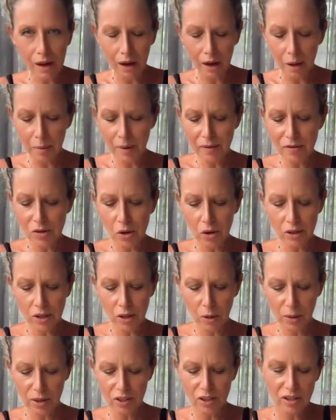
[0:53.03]
If you've got
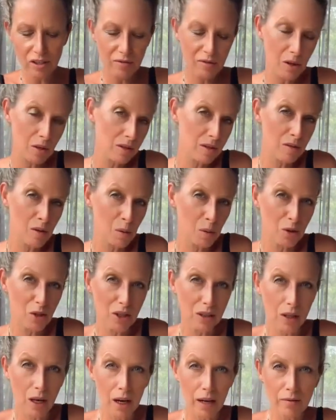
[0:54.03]
any questions for those of you
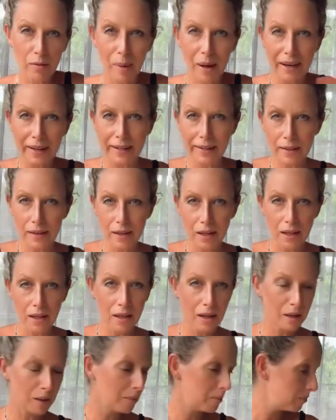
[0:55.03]
watching live about
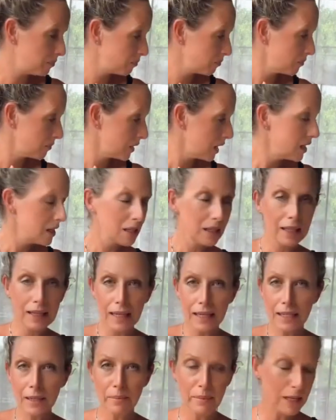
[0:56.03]
anything,
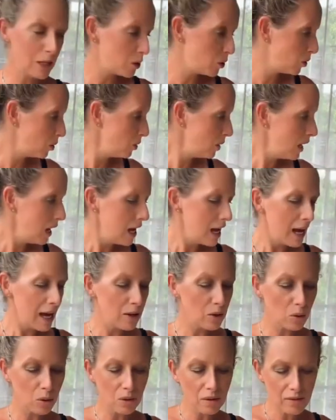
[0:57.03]
let me know.
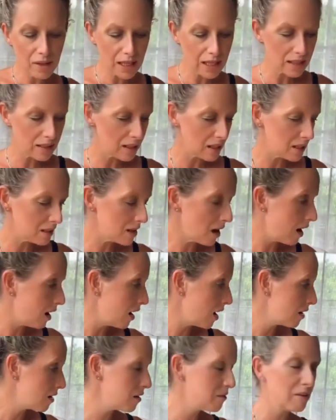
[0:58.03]
And all of these things
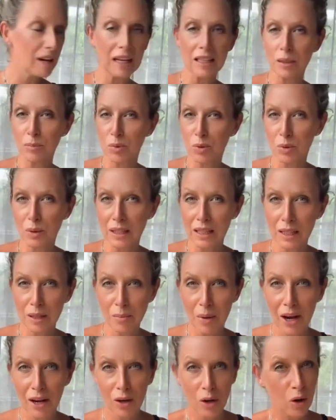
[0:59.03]
are available
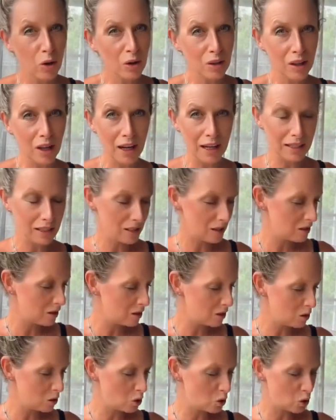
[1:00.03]
in my online
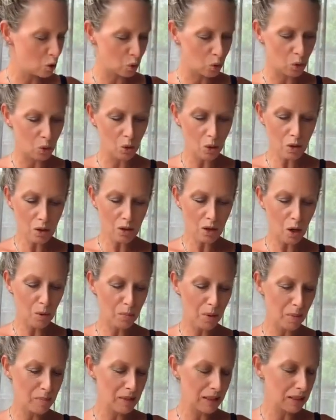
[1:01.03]
store.
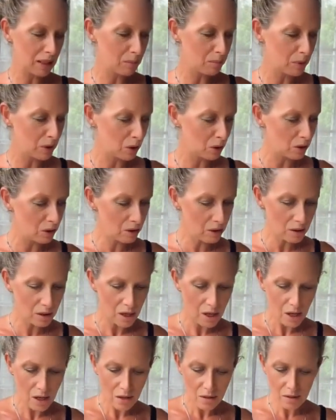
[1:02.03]
I'll pop the link below.
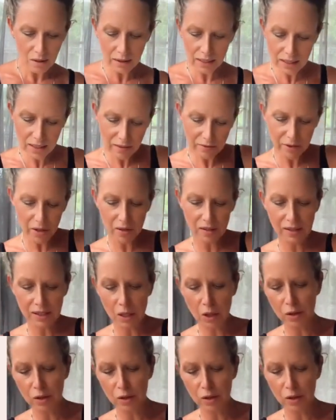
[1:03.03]
So let's first